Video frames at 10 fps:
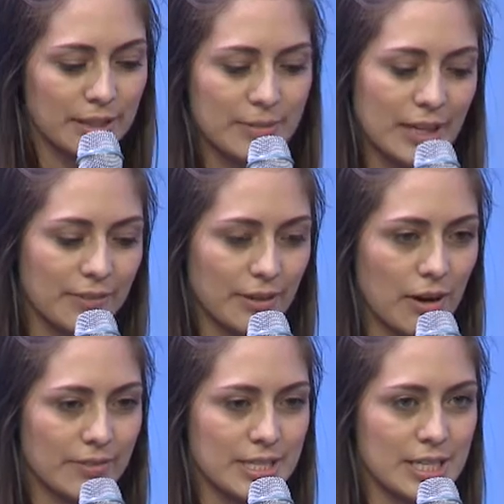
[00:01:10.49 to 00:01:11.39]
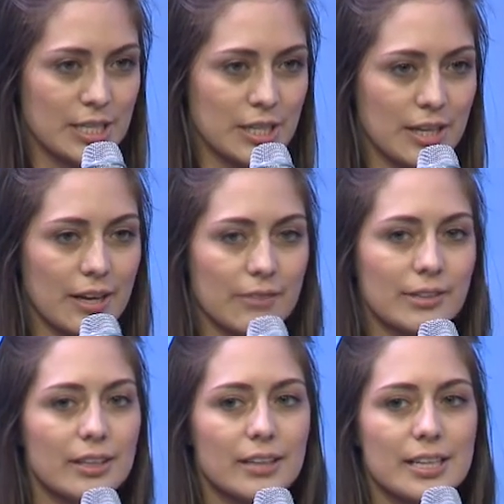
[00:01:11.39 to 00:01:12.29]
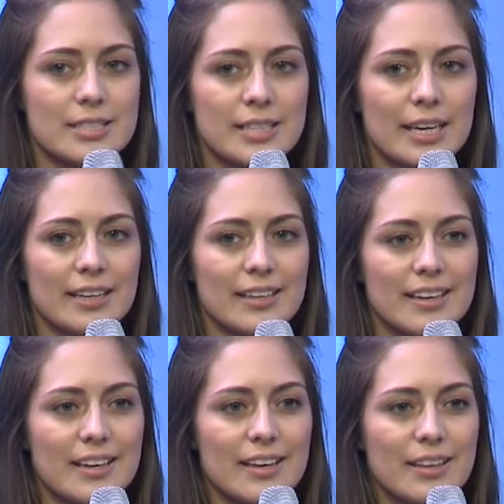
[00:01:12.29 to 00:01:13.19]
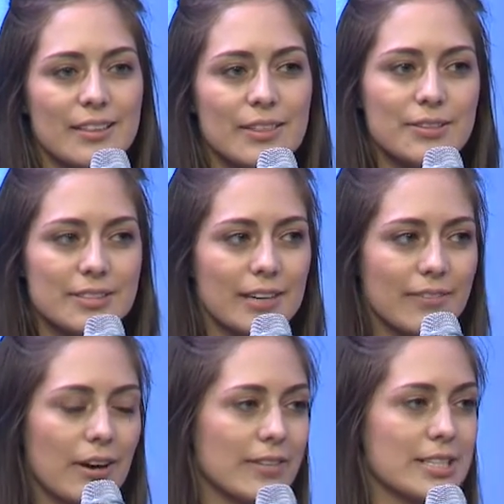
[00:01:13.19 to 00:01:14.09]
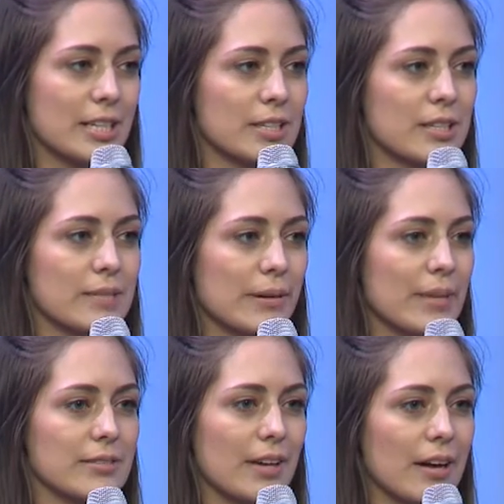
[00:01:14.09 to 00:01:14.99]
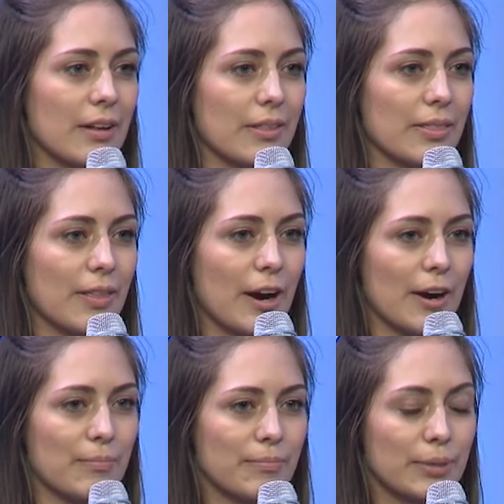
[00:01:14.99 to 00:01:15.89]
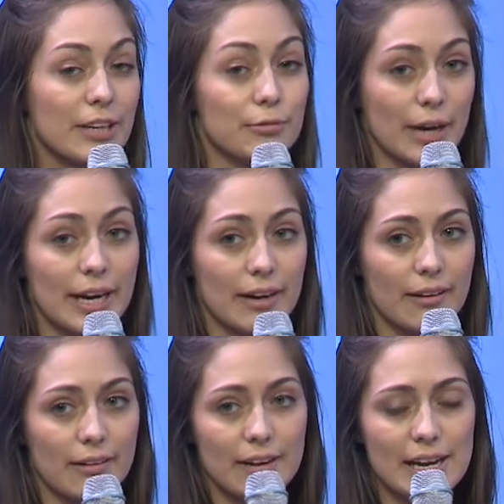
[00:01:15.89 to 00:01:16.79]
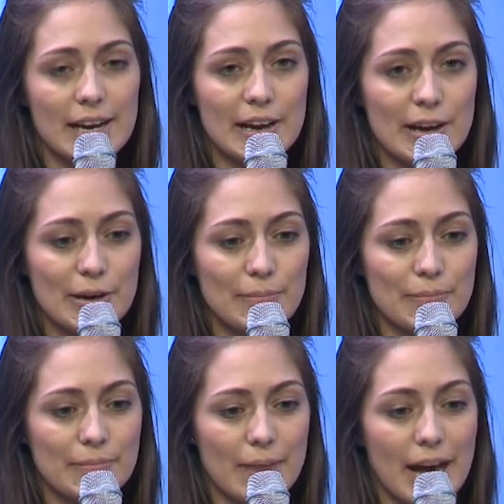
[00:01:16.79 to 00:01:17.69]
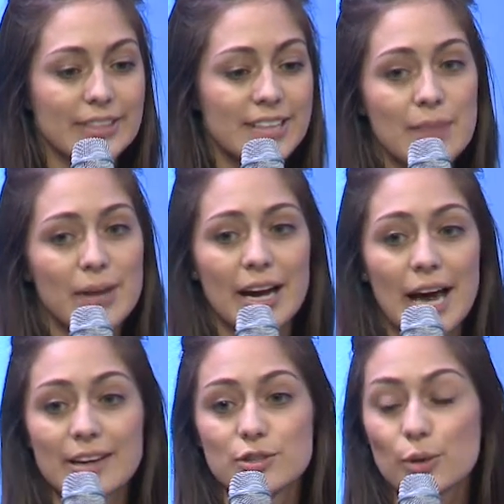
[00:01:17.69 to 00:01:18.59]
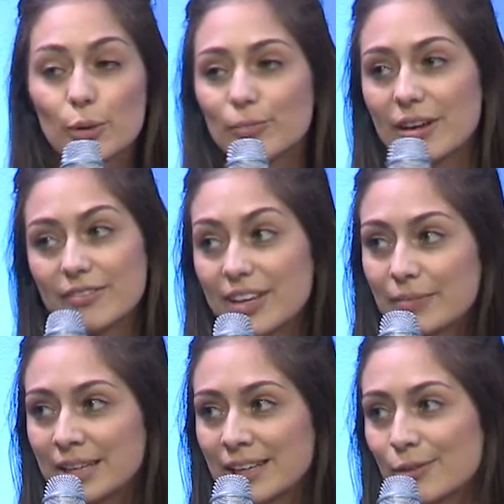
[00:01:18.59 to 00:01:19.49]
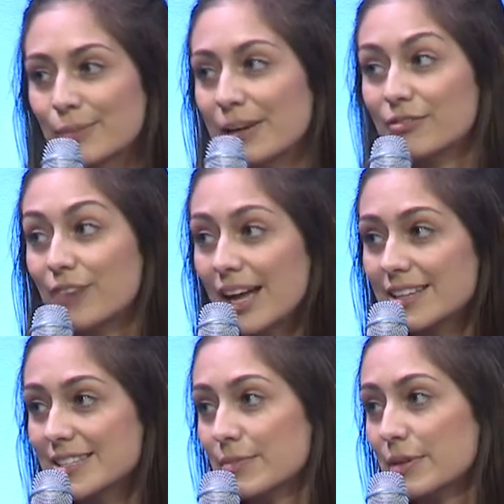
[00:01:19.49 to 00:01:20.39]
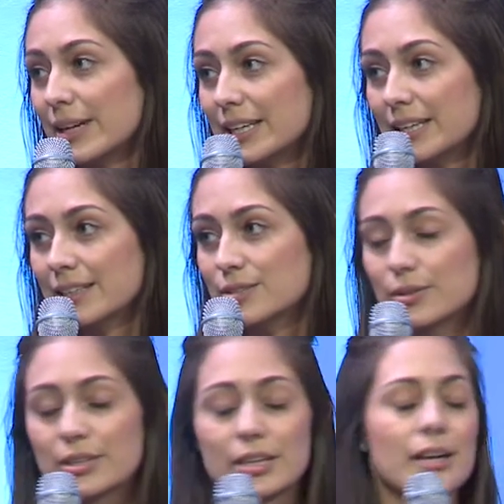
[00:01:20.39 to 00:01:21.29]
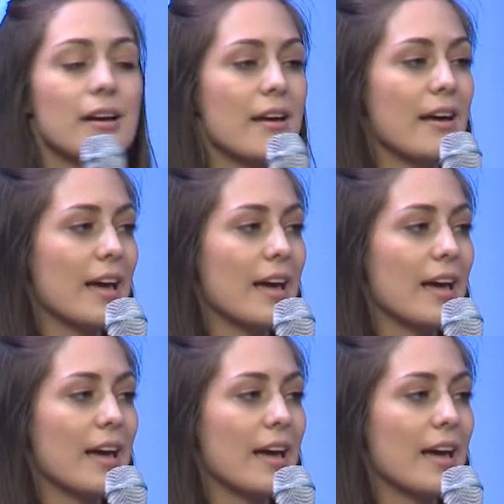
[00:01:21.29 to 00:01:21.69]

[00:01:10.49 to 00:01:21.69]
really meaningful conversation and realized that those kind of conversations about mental health are pretty rare. At the time, I hadn't told my family or my friends about my eating disorder.